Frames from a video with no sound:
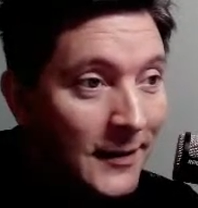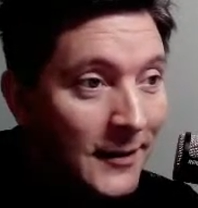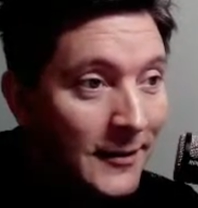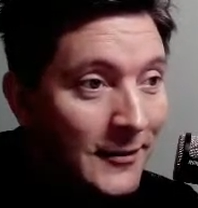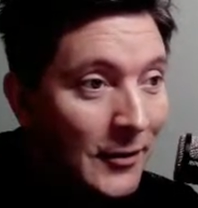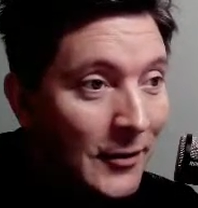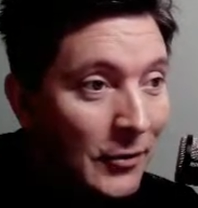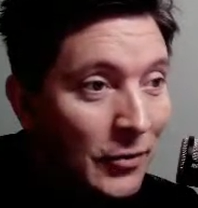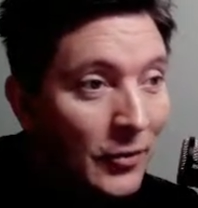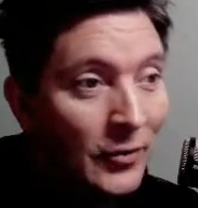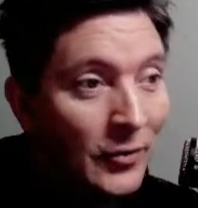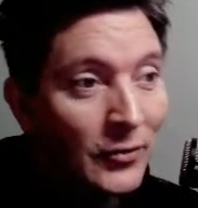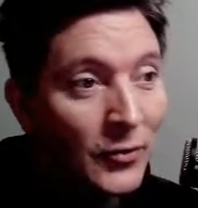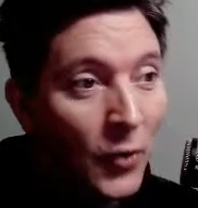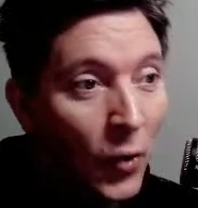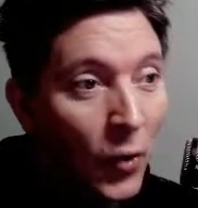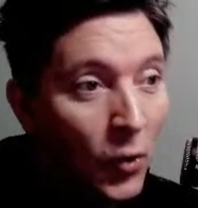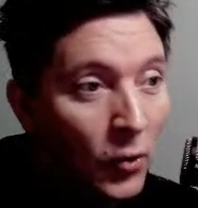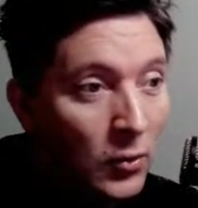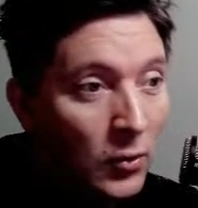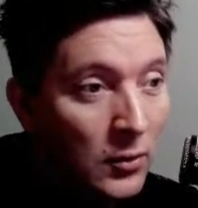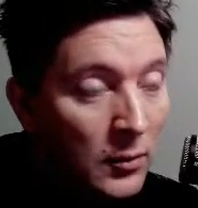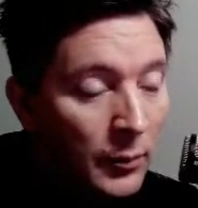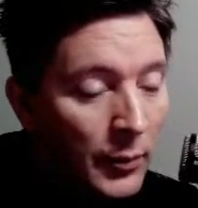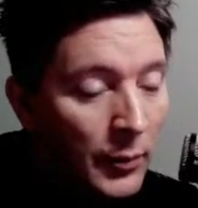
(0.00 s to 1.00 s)
third
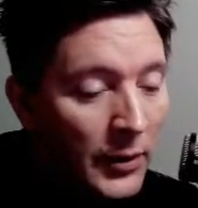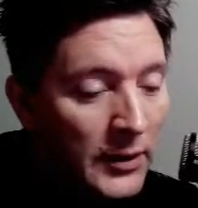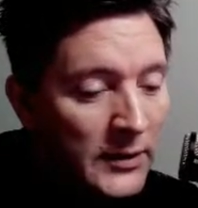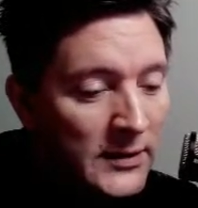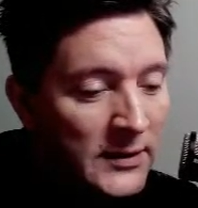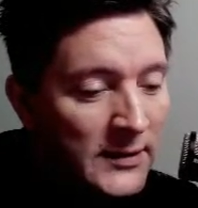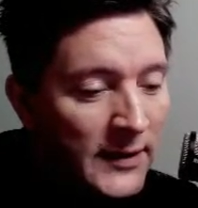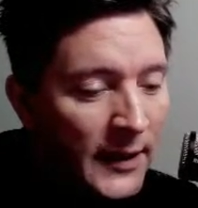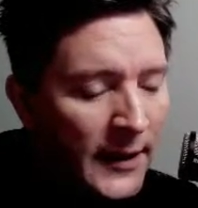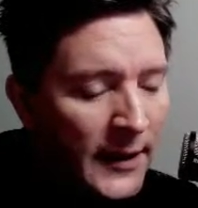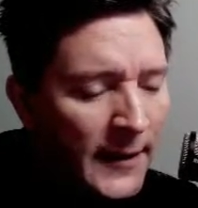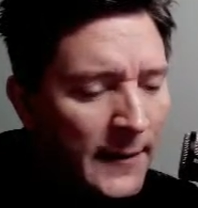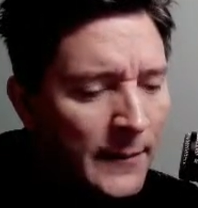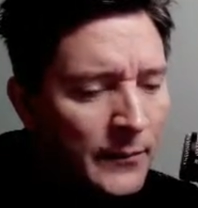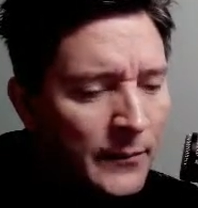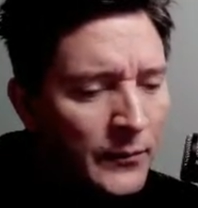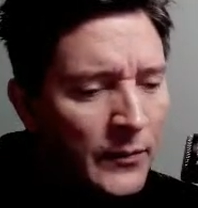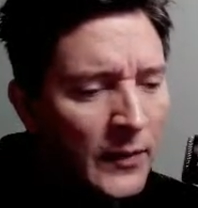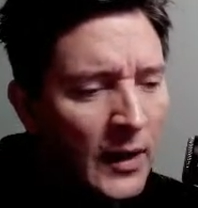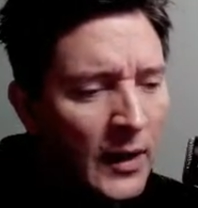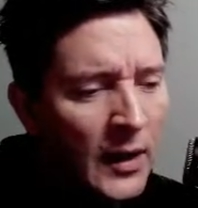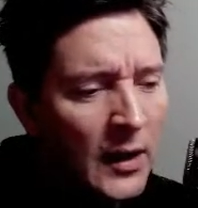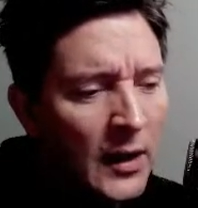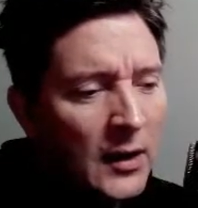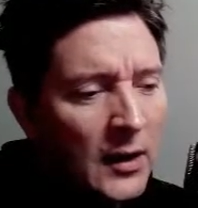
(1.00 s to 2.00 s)
goal, but
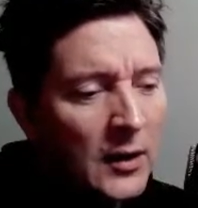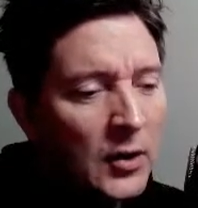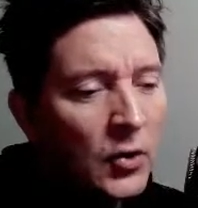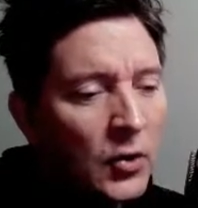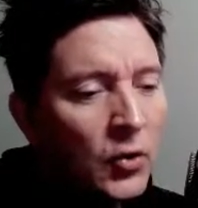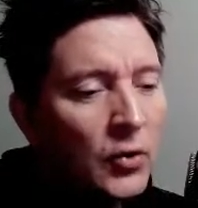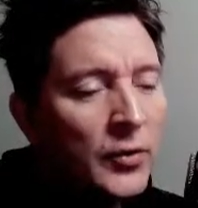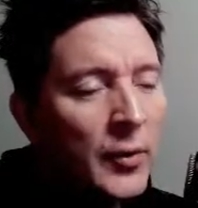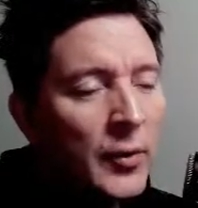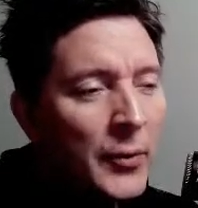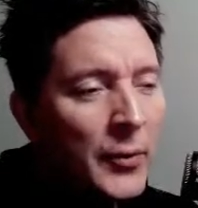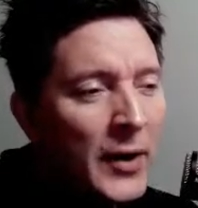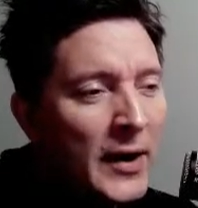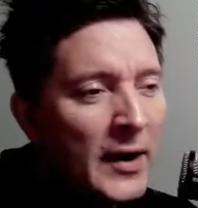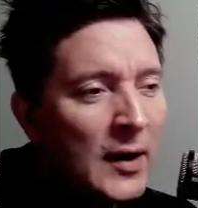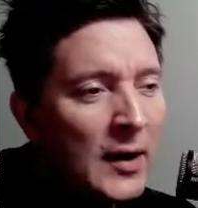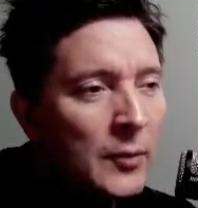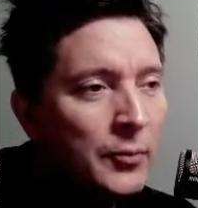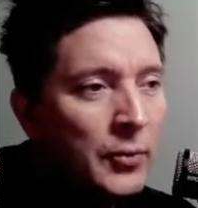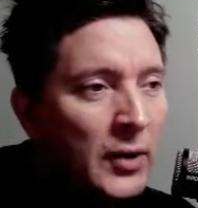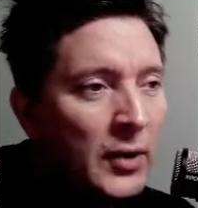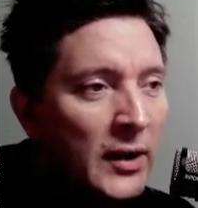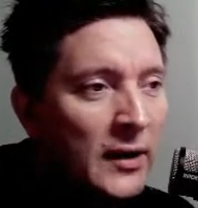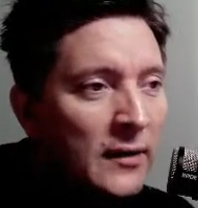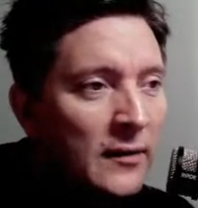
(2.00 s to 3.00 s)
the part he
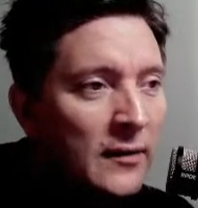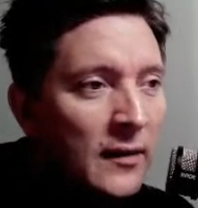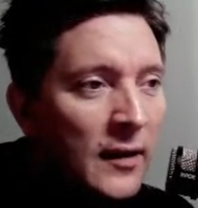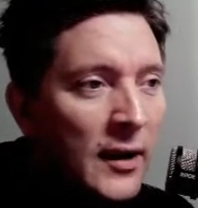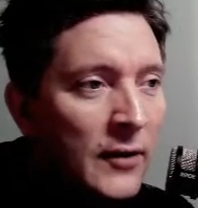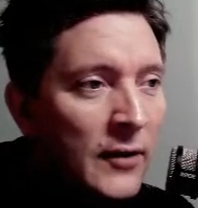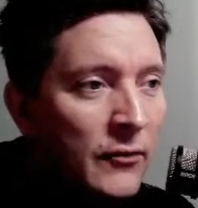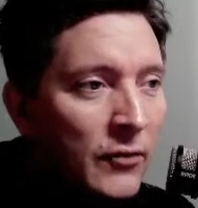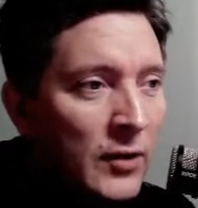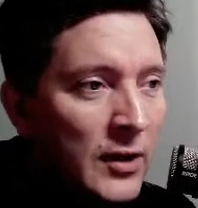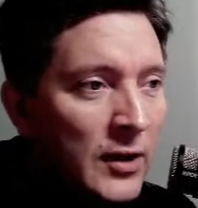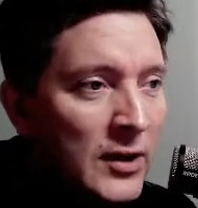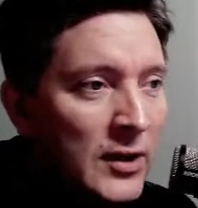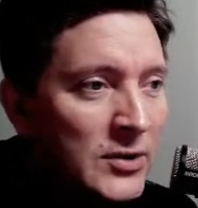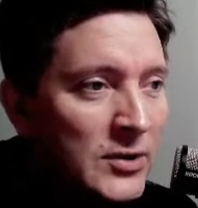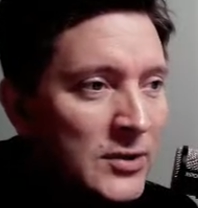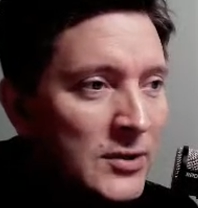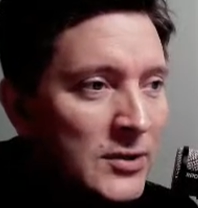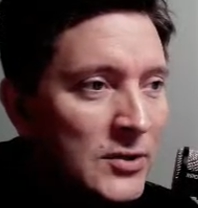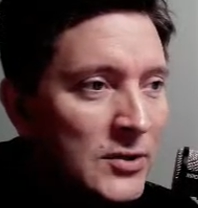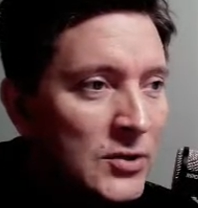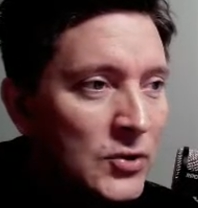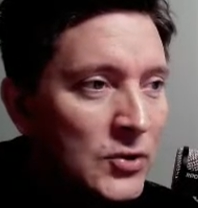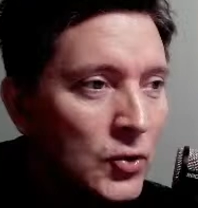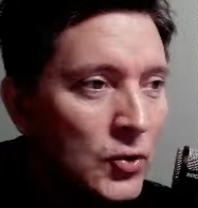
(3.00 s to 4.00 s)
played in relation
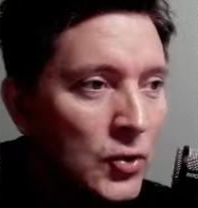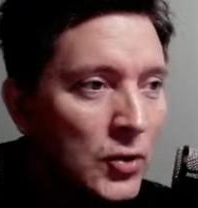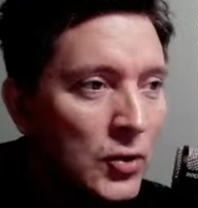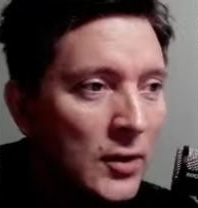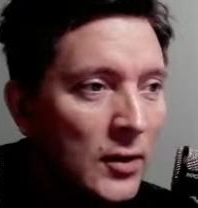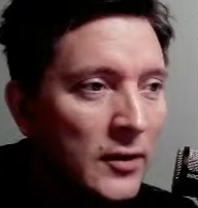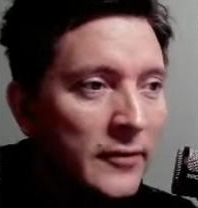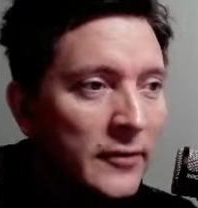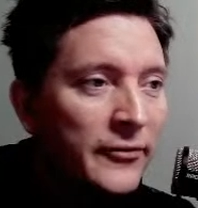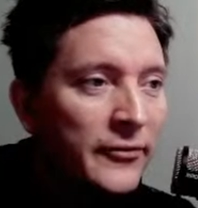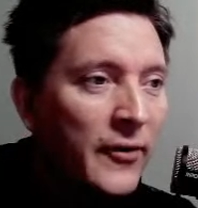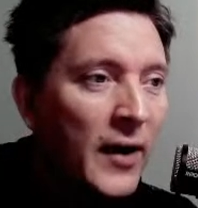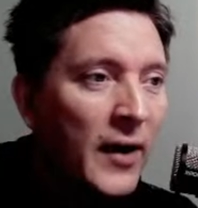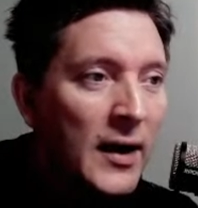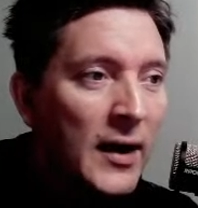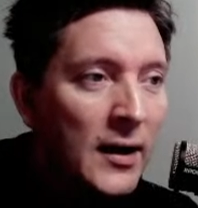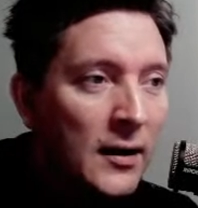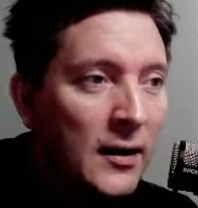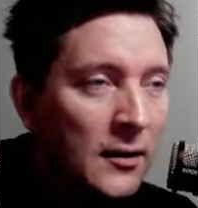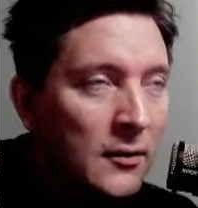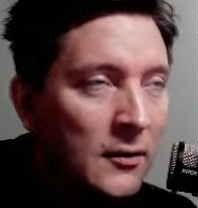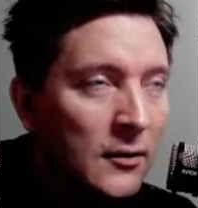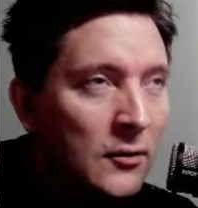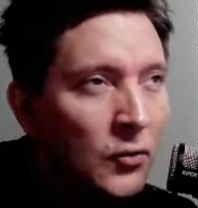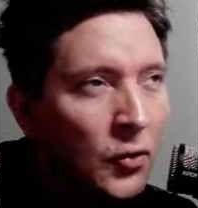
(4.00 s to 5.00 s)
to
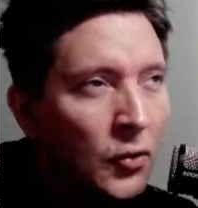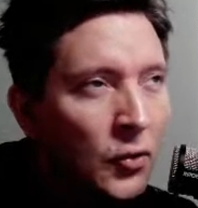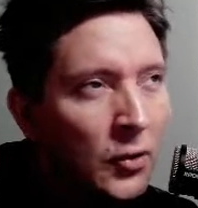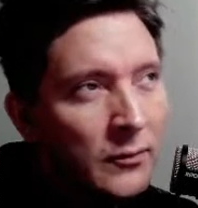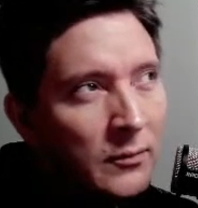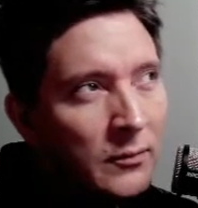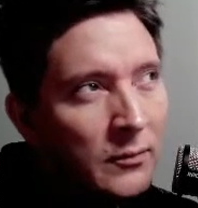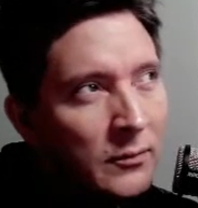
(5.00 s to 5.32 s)
nullifying, not,